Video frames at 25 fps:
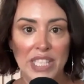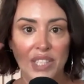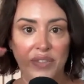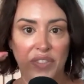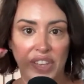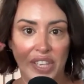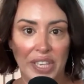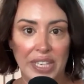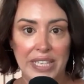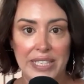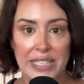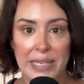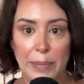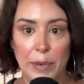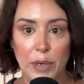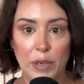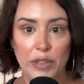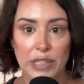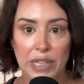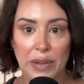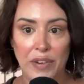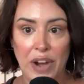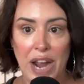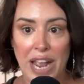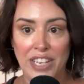feeling to someone who's
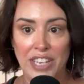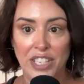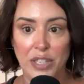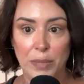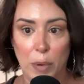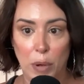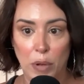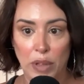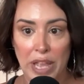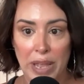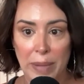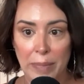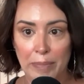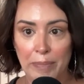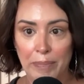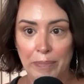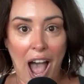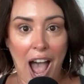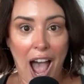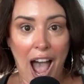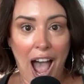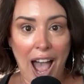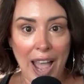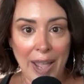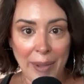never had Chipotle?
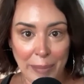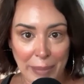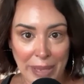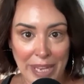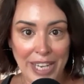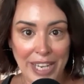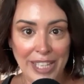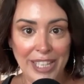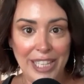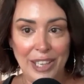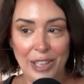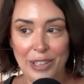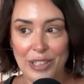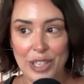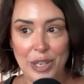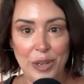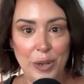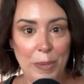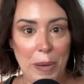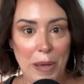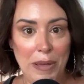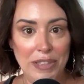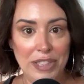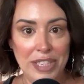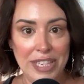I immediately looked at who
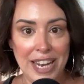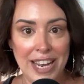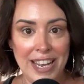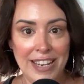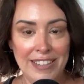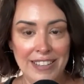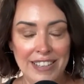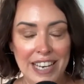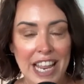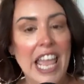posted it,